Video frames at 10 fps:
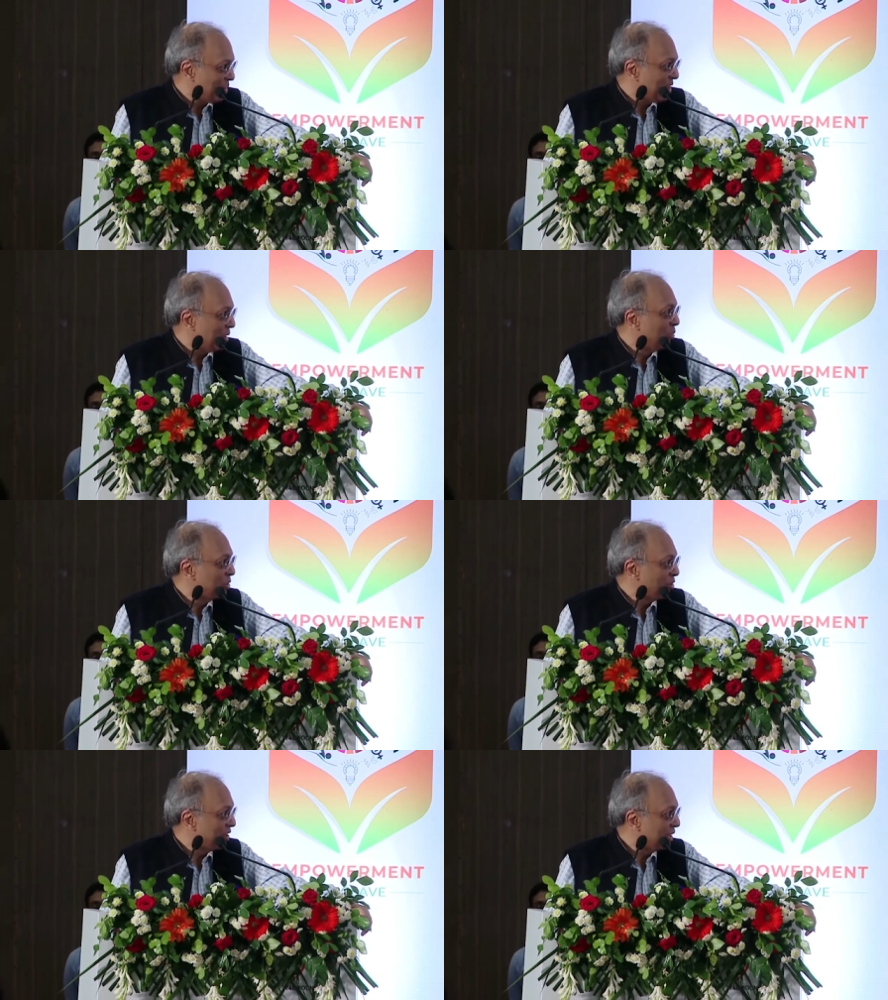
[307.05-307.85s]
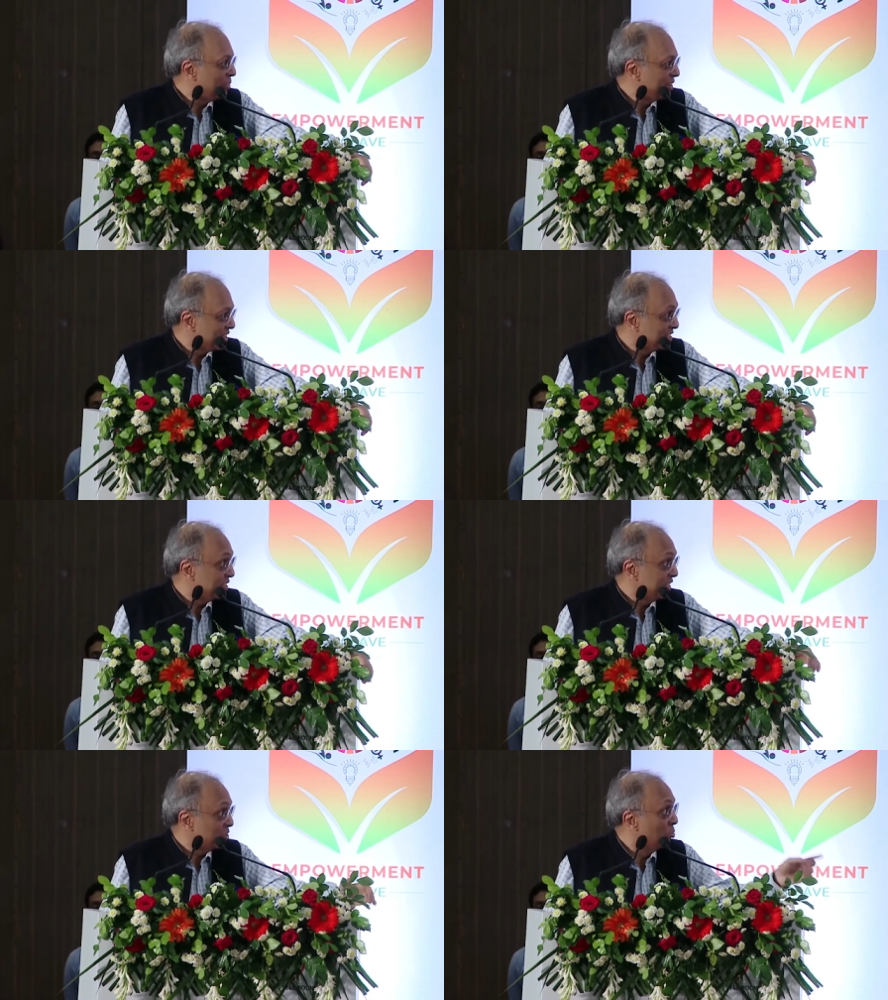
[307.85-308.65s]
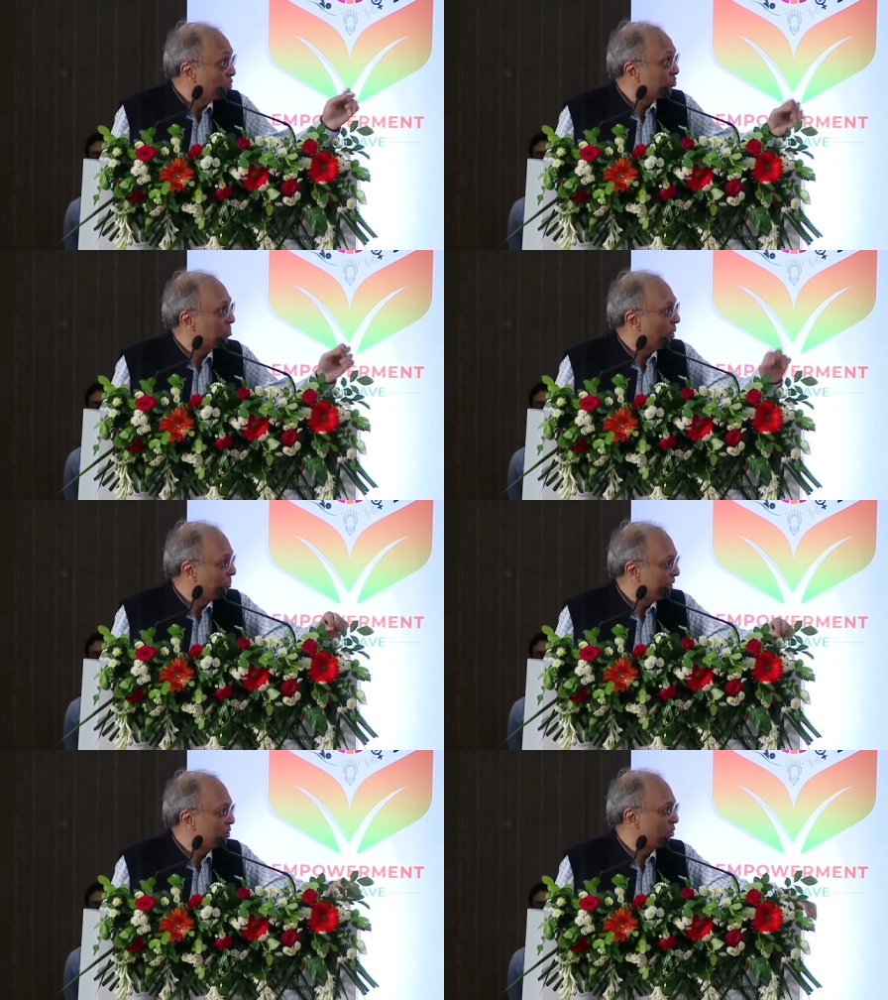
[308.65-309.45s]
are both Aurangabad residents who moved from Bombay to